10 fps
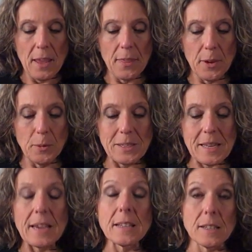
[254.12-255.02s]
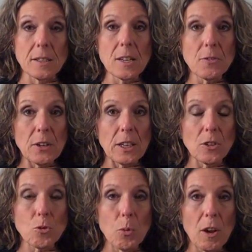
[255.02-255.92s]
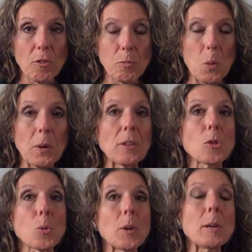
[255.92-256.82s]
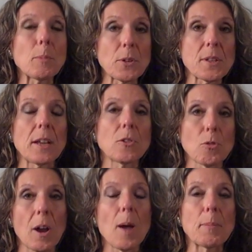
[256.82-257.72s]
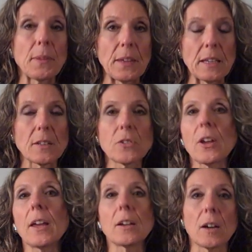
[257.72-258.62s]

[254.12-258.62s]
There was a significant 12.3% drop in the intake